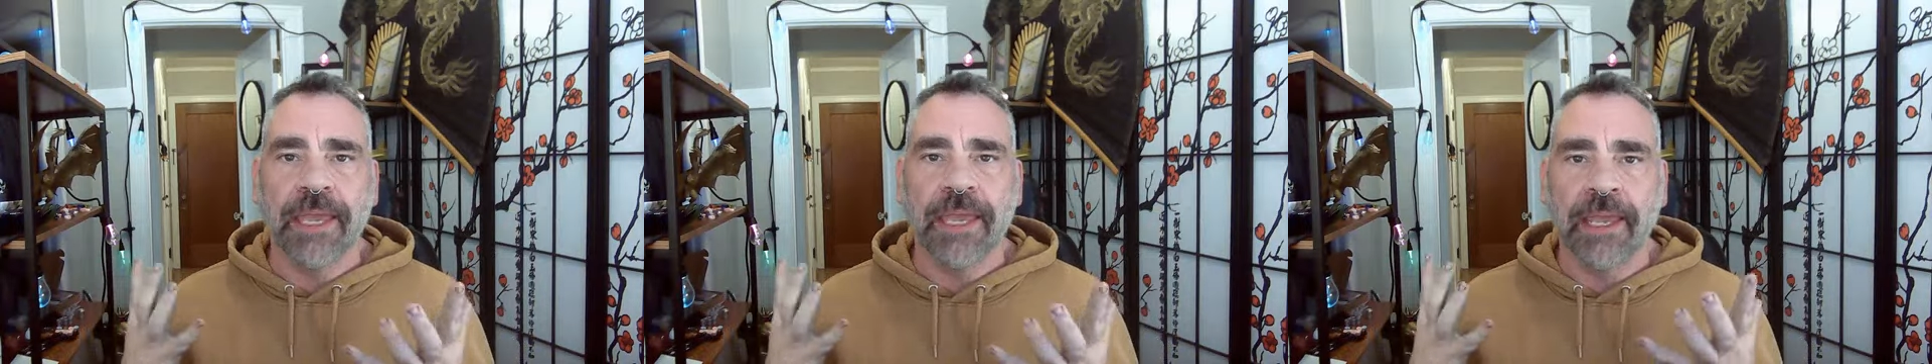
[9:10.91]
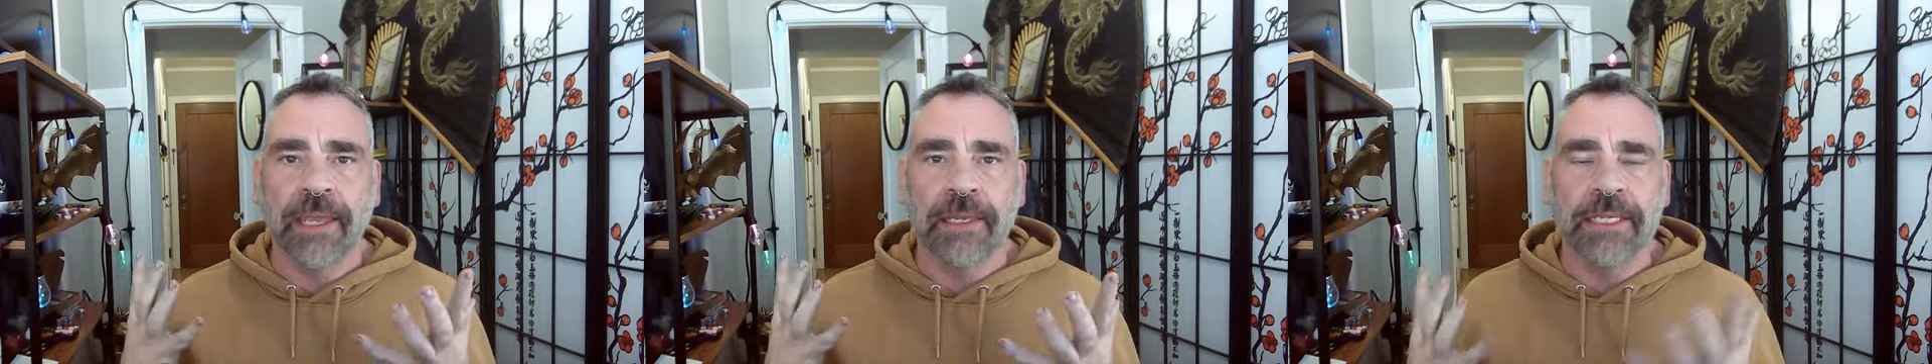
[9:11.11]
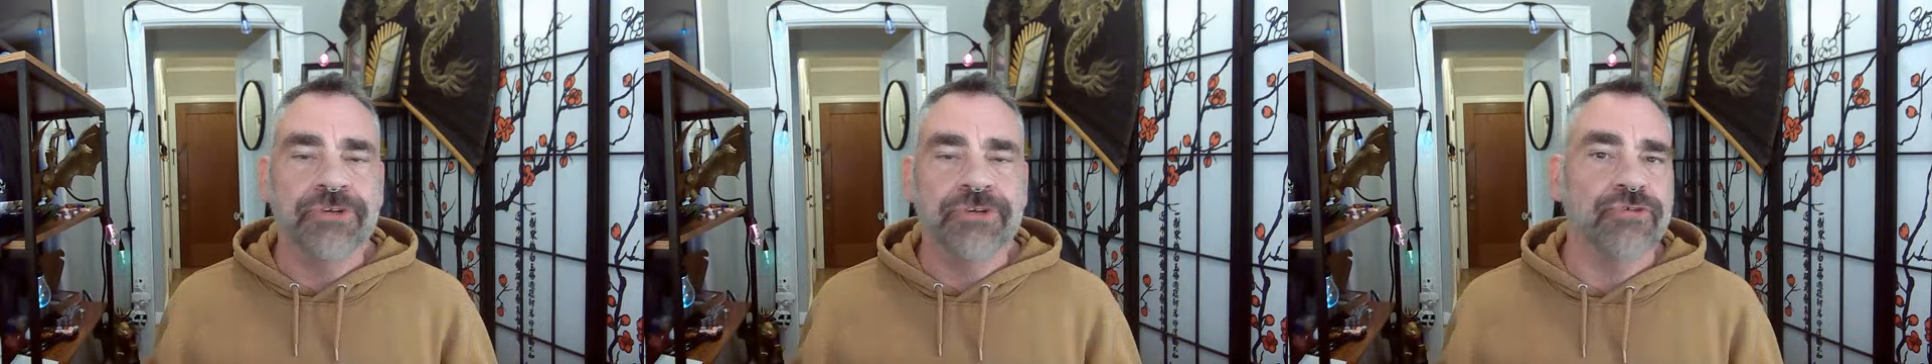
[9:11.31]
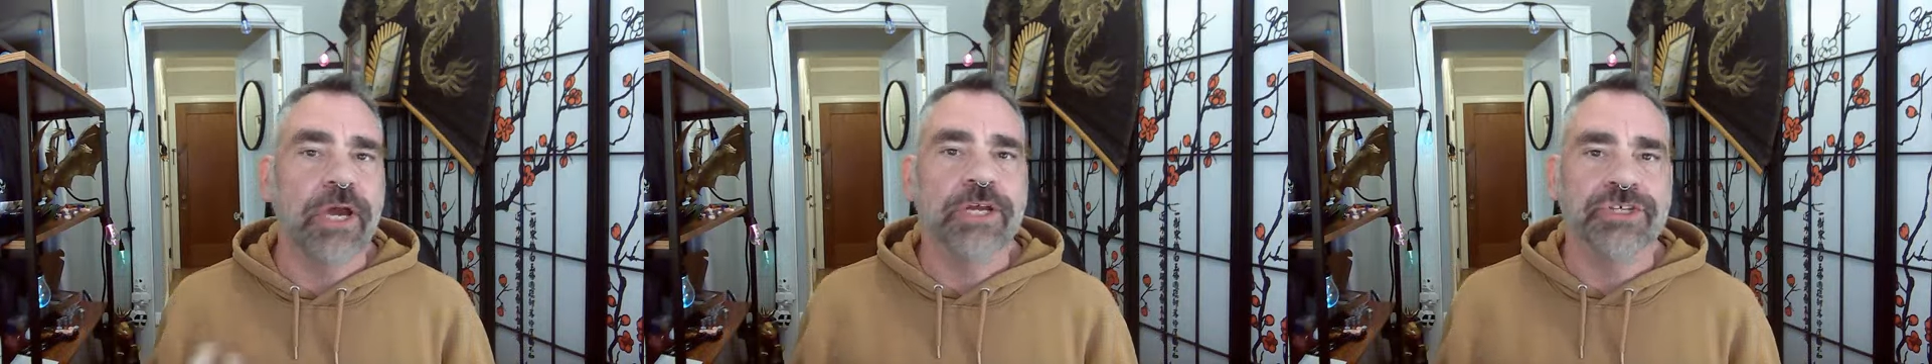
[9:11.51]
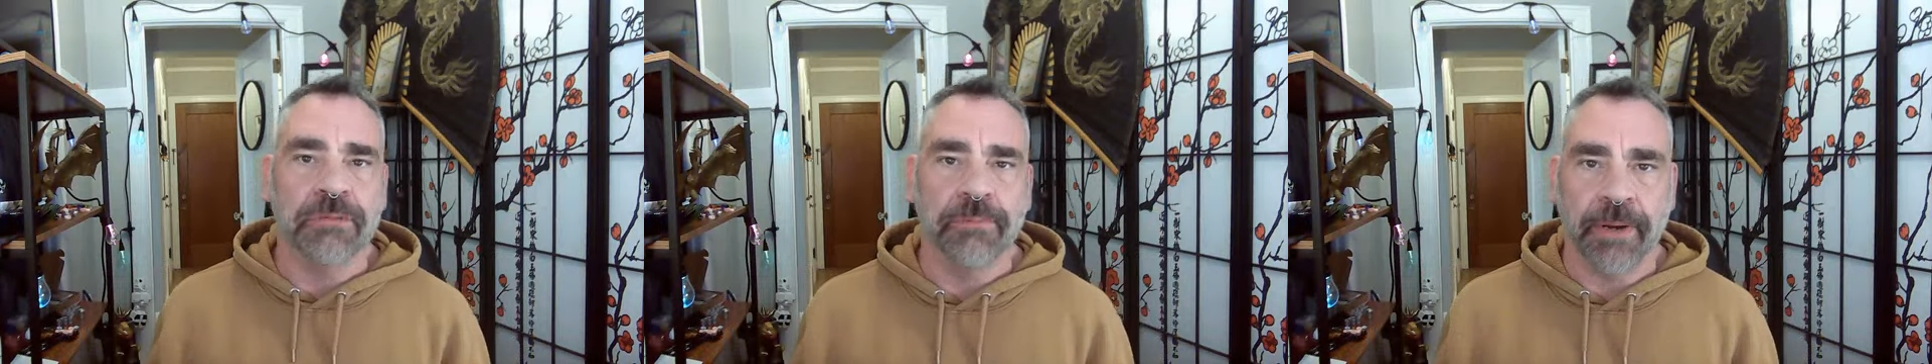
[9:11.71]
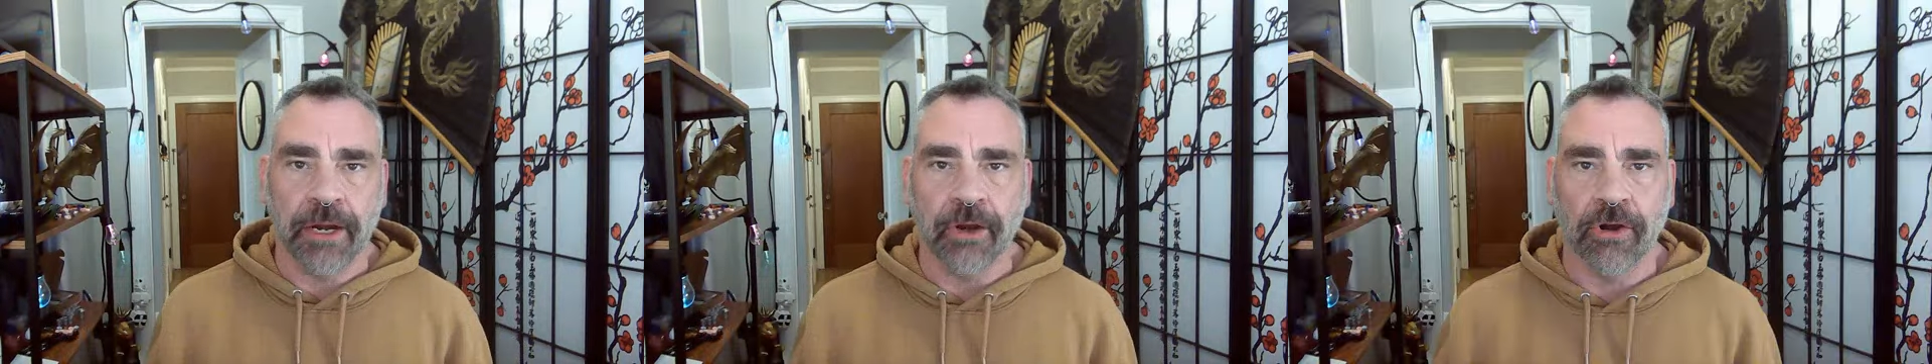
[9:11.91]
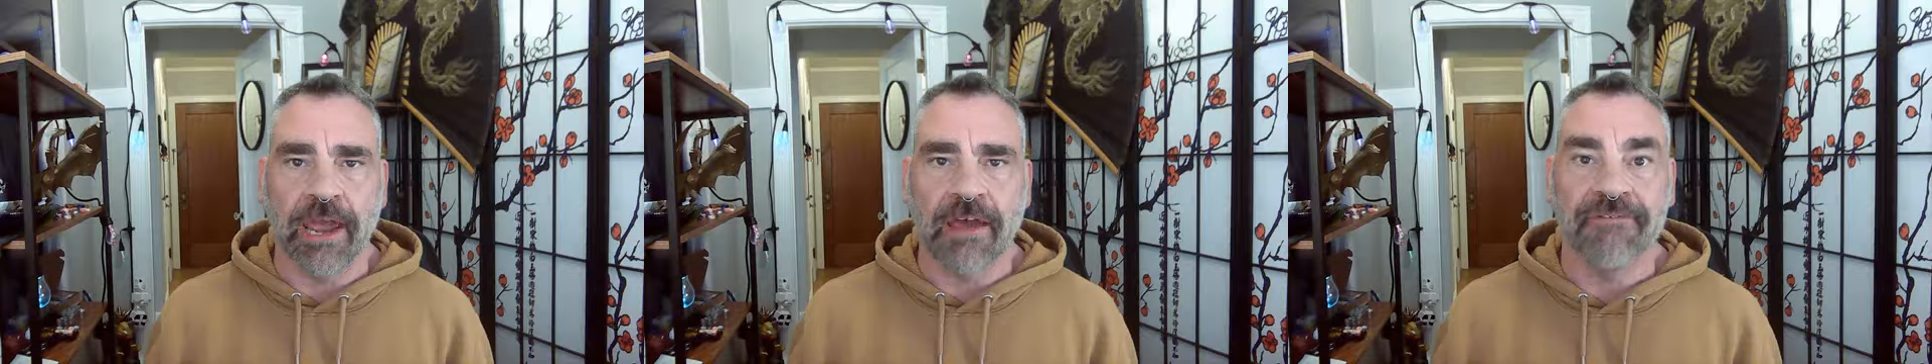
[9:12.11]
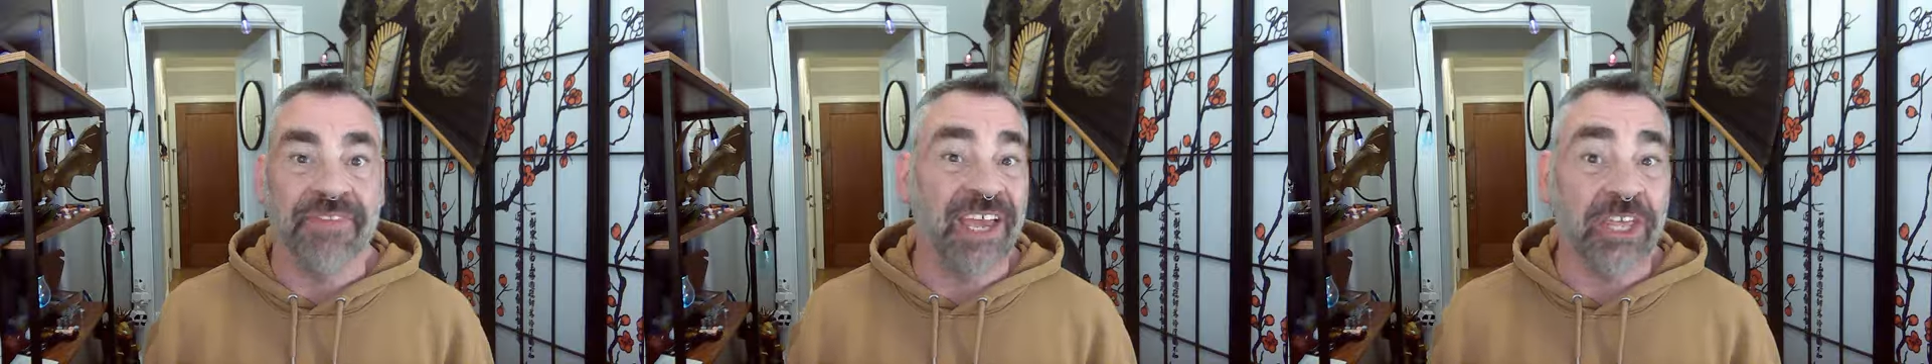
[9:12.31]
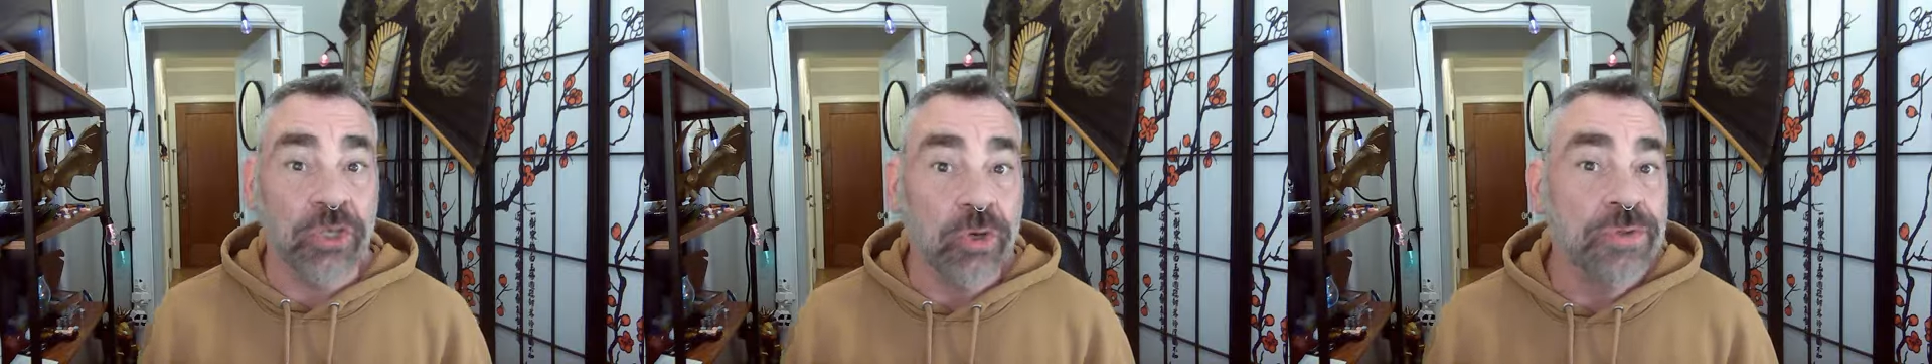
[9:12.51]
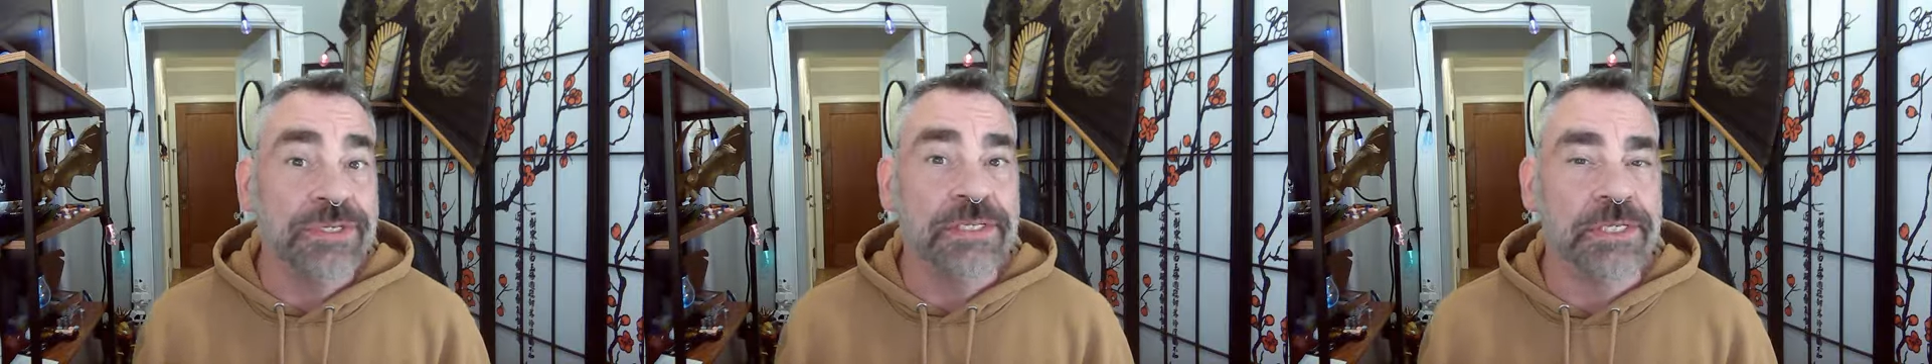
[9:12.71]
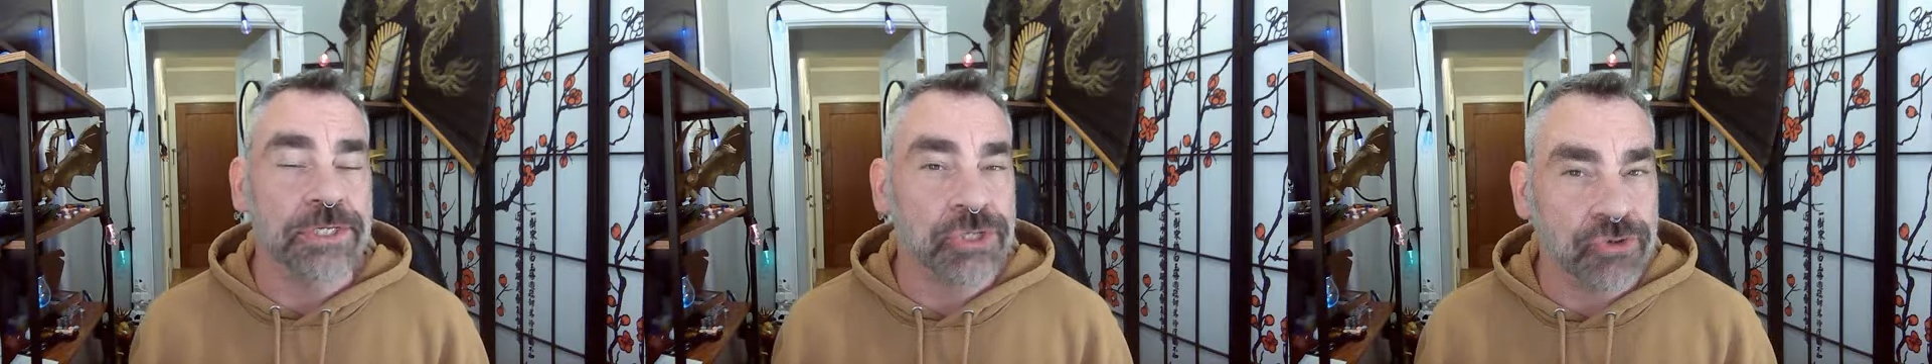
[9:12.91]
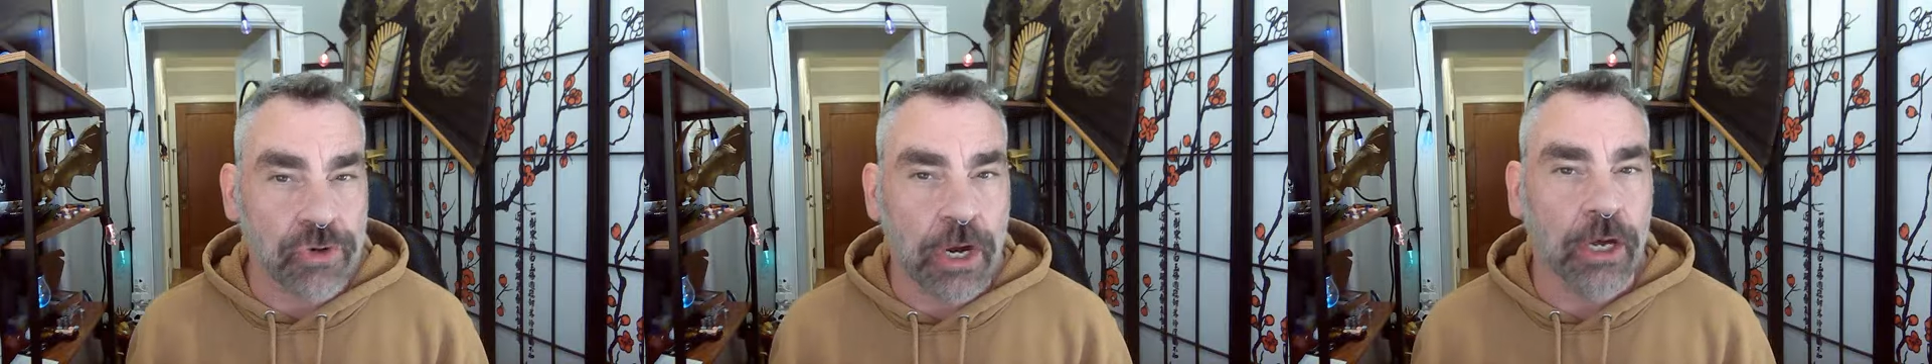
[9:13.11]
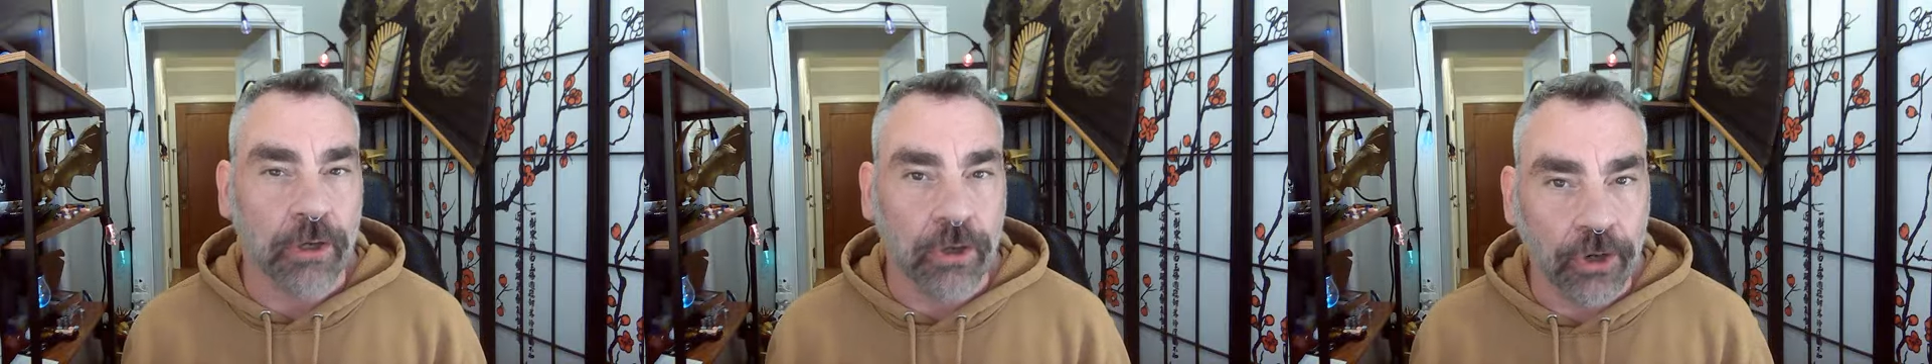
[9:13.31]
an introduction paragraph that uses a strong